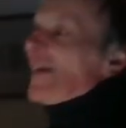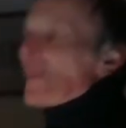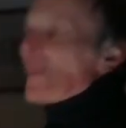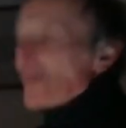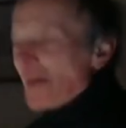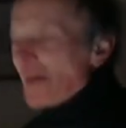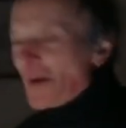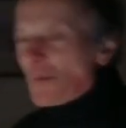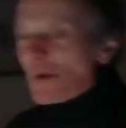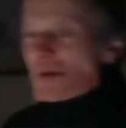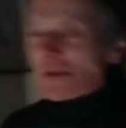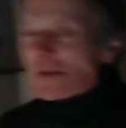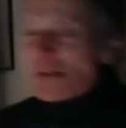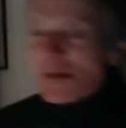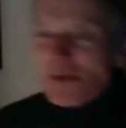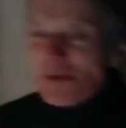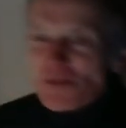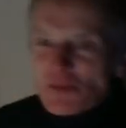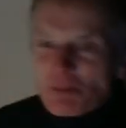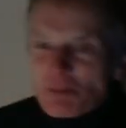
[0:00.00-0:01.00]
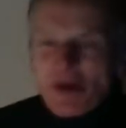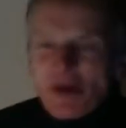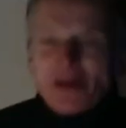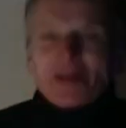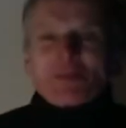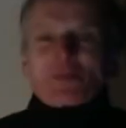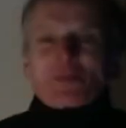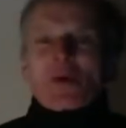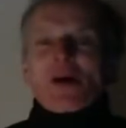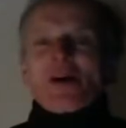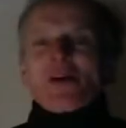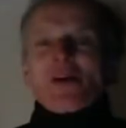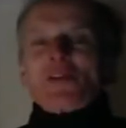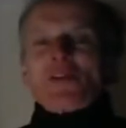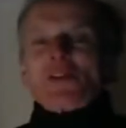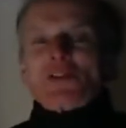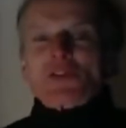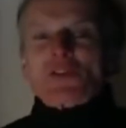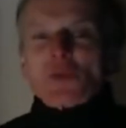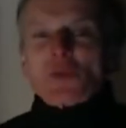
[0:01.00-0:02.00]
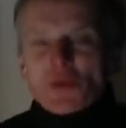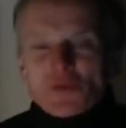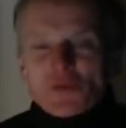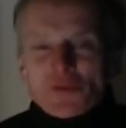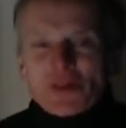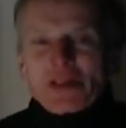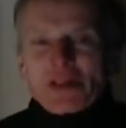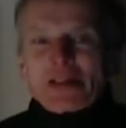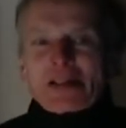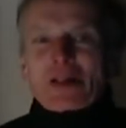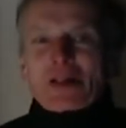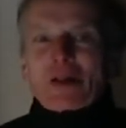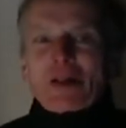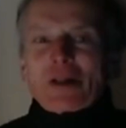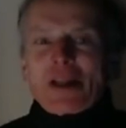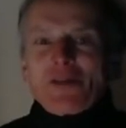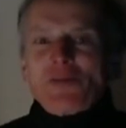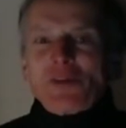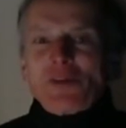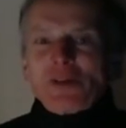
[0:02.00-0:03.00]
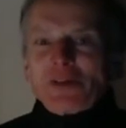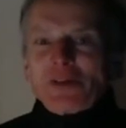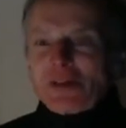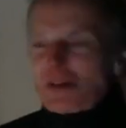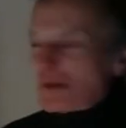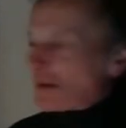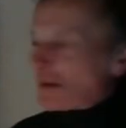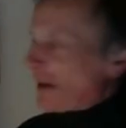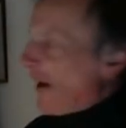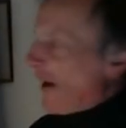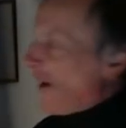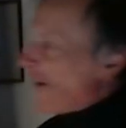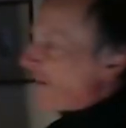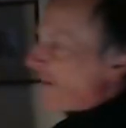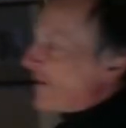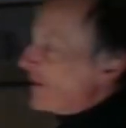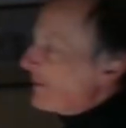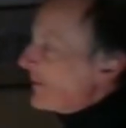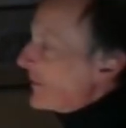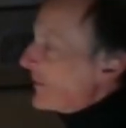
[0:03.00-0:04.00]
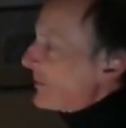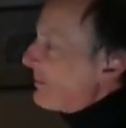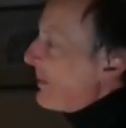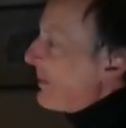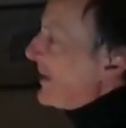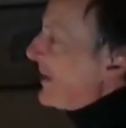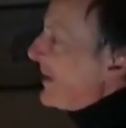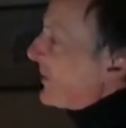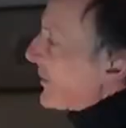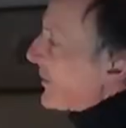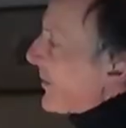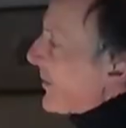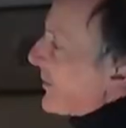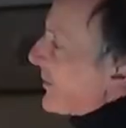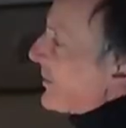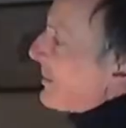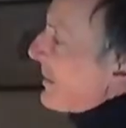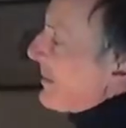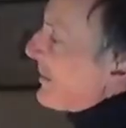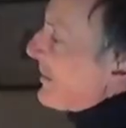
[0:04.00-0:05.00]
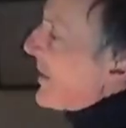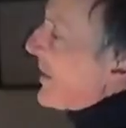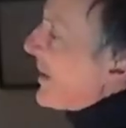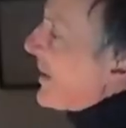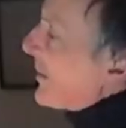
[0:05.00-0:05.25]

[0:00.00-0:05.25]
think I won't go into, by rather sort of clever little arguments based on, do you remember the